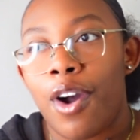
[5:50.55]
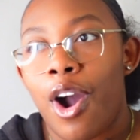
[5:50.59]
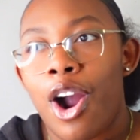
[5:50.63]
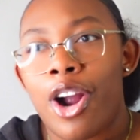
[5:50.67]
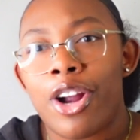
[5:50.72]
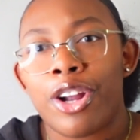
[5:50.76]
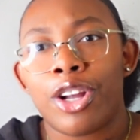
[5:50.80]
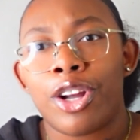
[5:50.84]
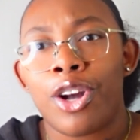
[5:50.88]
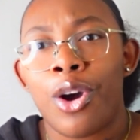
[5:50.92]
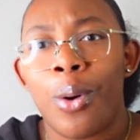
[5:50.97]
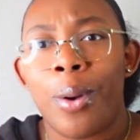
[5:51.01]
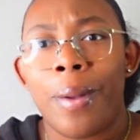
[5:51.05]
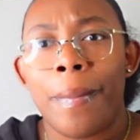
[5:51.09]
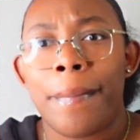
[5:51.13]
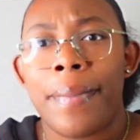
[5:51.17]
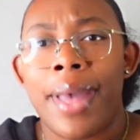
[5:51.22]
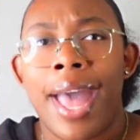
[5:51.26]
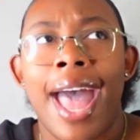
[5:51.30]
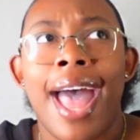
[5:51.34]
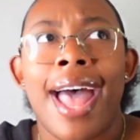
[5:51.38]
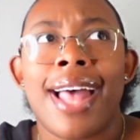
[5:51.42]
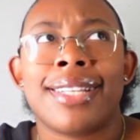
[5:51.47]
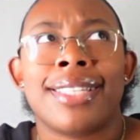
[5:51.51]
aren't going
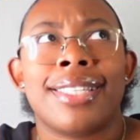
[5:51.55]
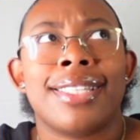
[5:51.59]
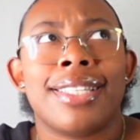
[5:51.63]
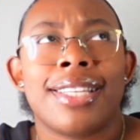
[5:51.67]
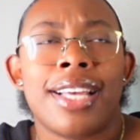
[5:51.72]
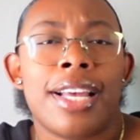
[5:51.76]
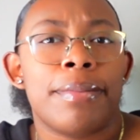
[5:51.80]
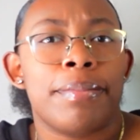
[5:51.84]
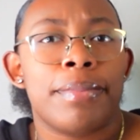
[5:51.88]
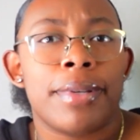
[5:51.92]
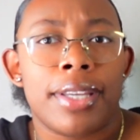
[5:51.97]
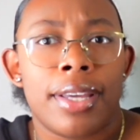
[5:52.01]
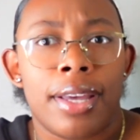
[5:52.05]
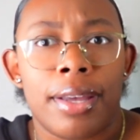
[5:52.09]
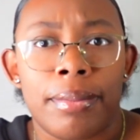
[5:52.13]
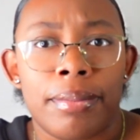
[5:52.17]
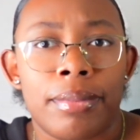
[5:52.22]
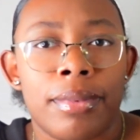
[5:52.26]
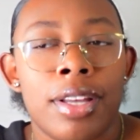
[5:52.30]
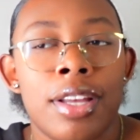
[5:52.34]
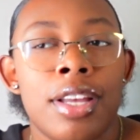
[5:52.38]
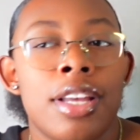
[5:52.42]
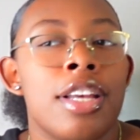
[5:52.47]
past 10 p.m.